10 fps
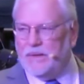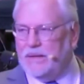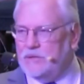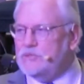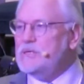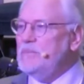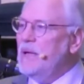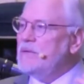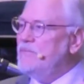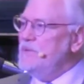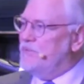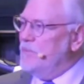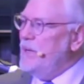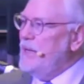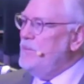You see, for
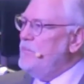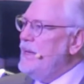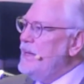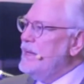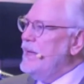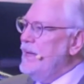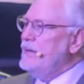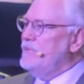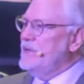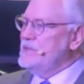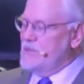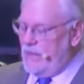me, being in heaven is not